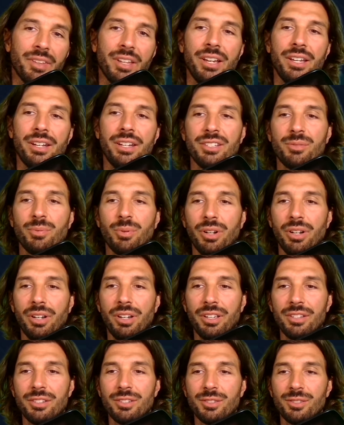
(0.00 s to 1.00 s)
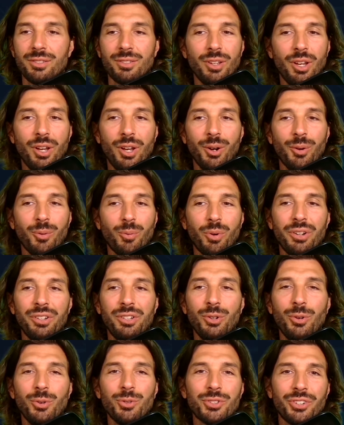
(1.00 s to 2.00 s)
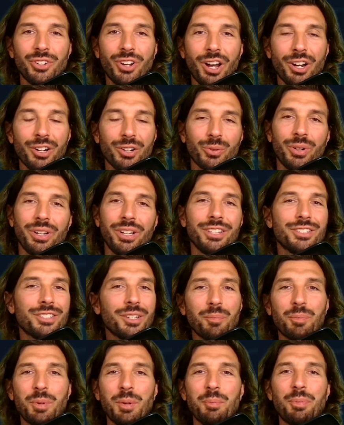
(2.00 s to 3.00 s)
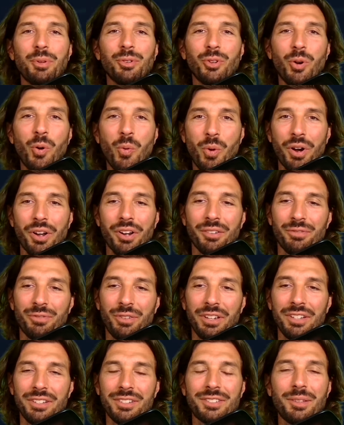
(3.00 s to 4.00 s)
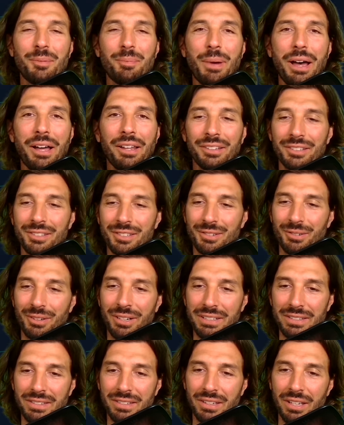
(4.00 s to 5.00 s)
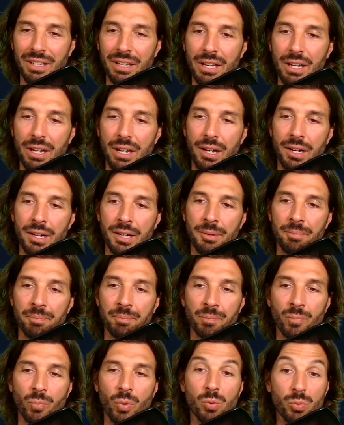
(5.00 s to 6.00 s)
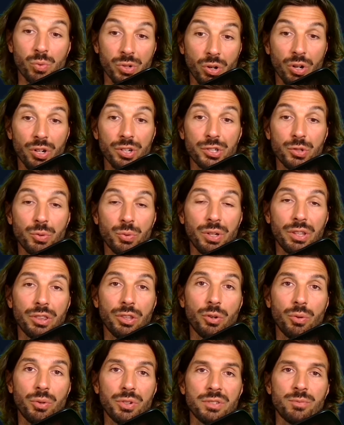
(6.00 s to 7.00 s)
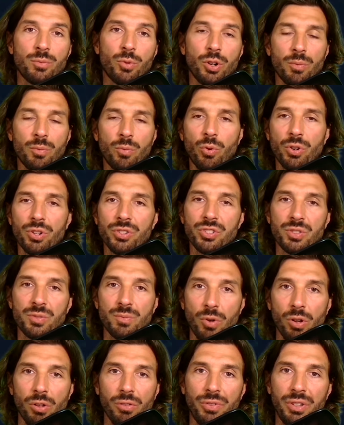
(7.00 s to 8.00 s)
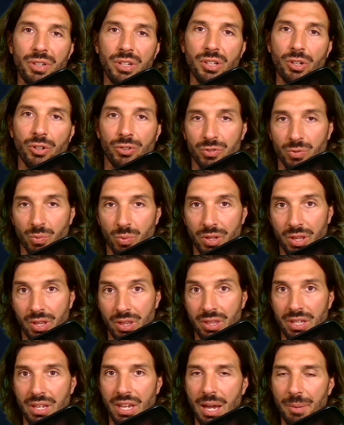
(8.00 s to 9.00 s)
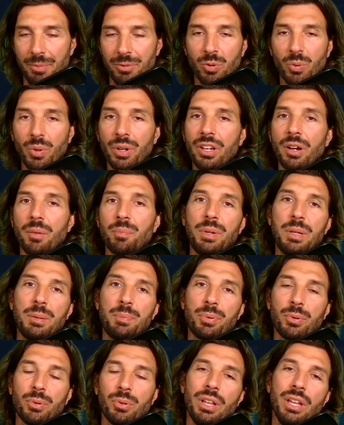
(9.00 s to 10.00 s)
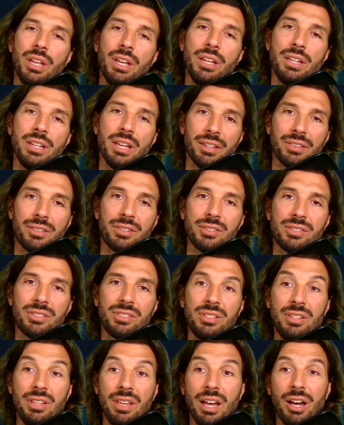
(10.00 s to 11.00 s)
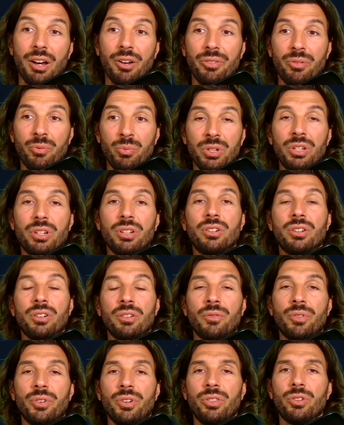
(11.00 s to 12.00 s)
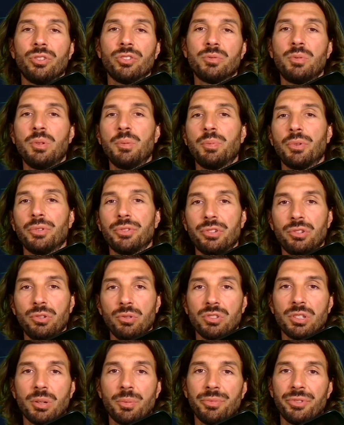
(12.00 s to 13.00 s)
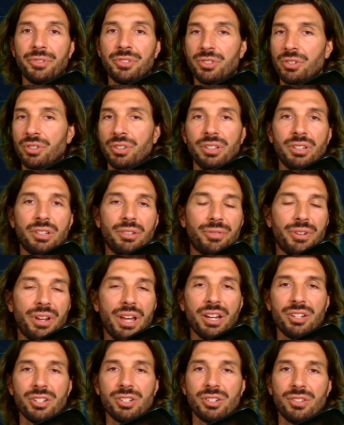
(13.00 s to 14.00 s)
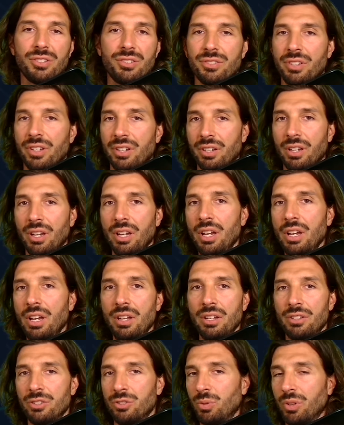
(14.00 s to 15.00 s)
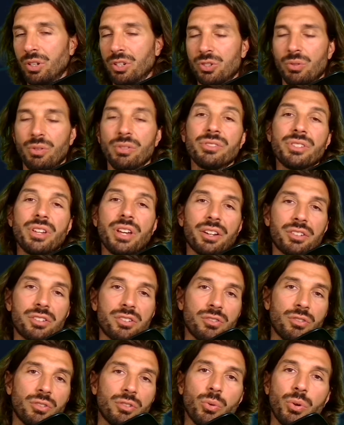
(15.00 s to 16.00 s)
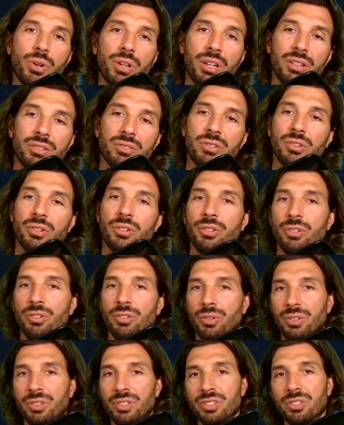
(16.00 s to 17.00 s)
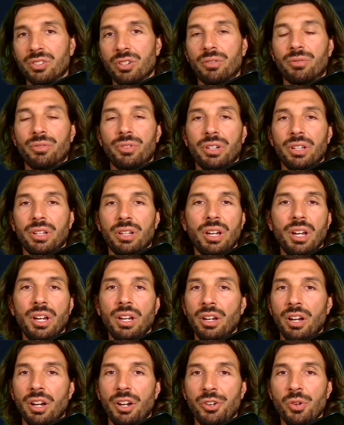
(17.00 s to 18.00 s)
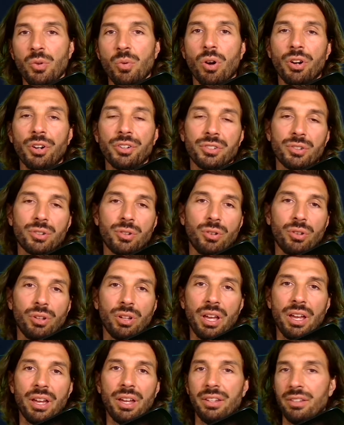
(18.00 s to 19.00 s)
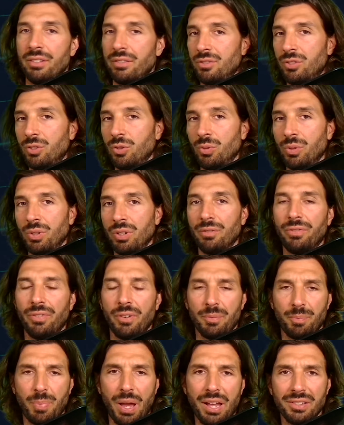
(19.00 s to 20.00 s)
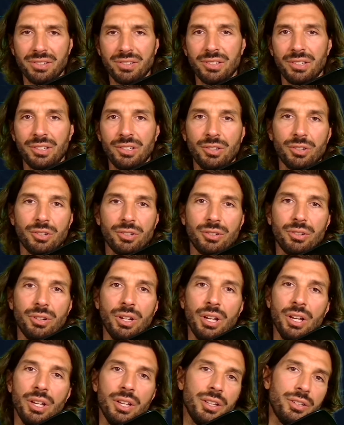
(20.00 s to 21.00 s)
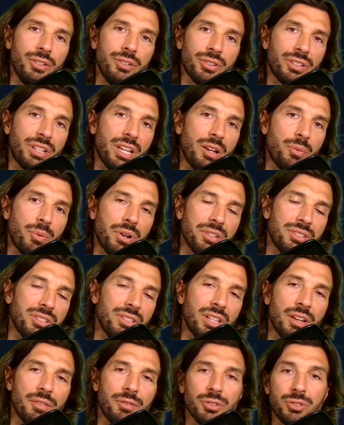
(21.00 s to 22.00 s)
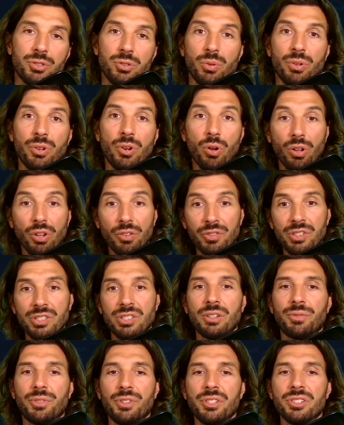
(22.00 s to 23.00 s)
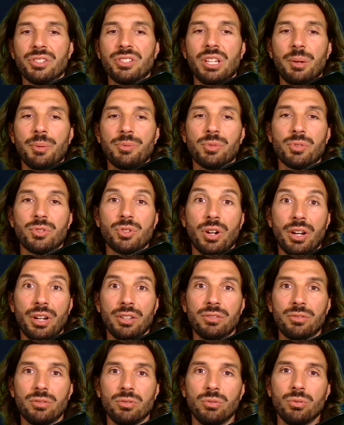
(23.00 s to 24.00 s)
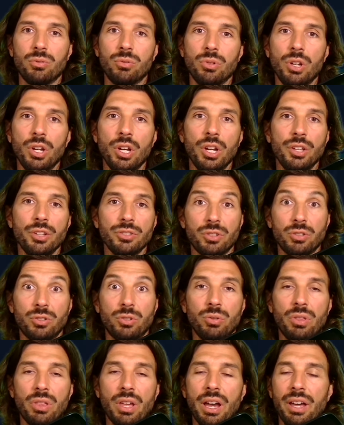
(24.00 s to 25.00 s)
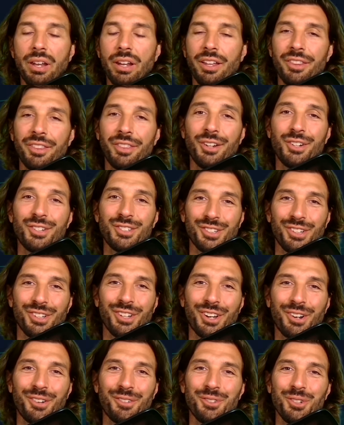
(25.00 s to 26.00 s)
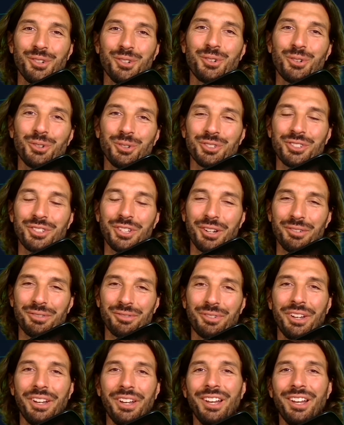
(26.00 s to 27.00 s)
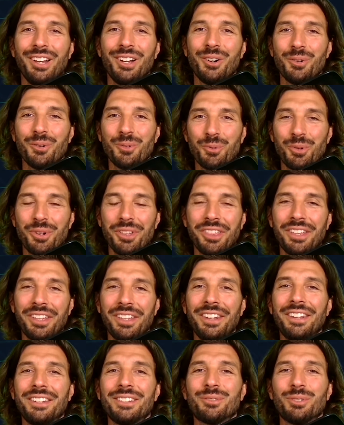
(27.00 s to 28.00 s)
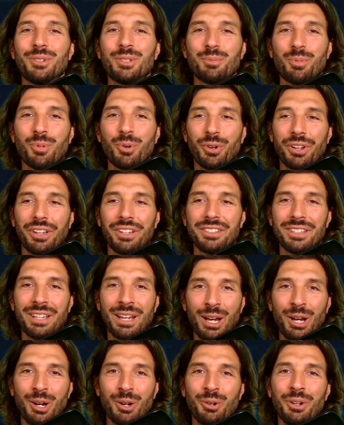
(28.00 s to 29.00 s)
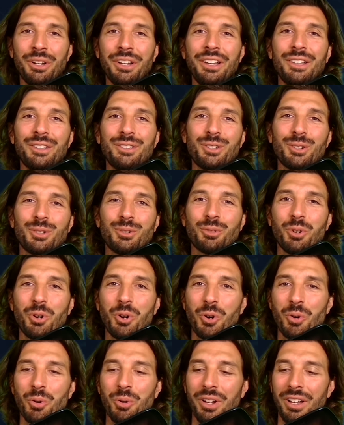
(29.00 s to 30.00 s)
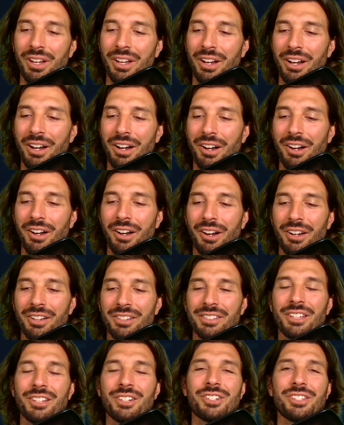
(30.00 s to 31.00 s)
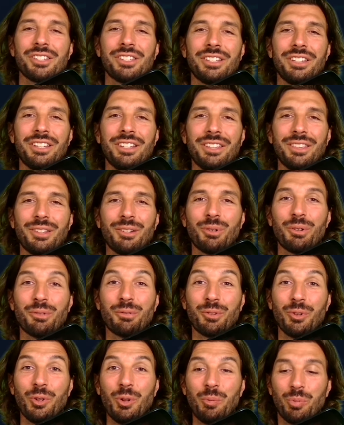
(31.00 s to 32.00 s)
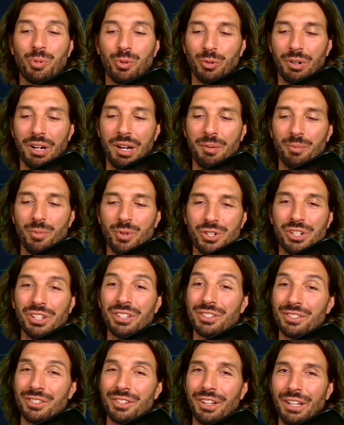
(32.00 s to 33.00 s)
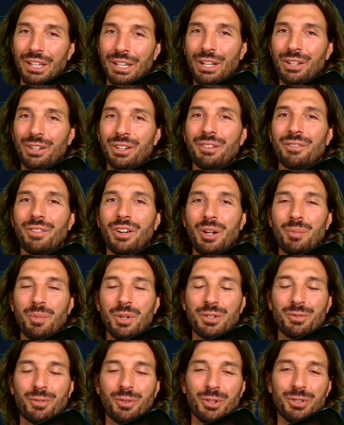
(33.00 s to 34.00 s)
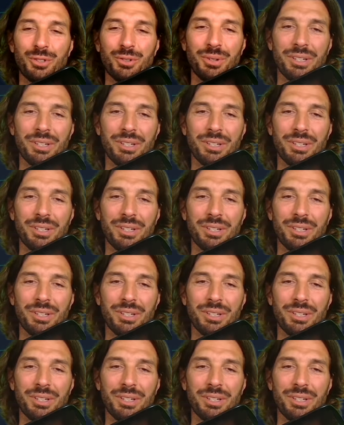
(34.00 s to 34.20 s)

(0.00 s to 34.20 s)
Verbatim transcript: it is what it is. When news are not great, some people don't want to face the balance, right? Um, what we are doing though is more and more small videos within the app to wake up people and to see how we could convert those people to do some certain different actions like doing a transaction or going into earn or discovering a new article and doing passing your your KYC level 2 and all of these different steps are trying to to do that and there's a lot of new cool stuff within Swissborg is how to grow uh, essentially the referral program which is looking very much forward to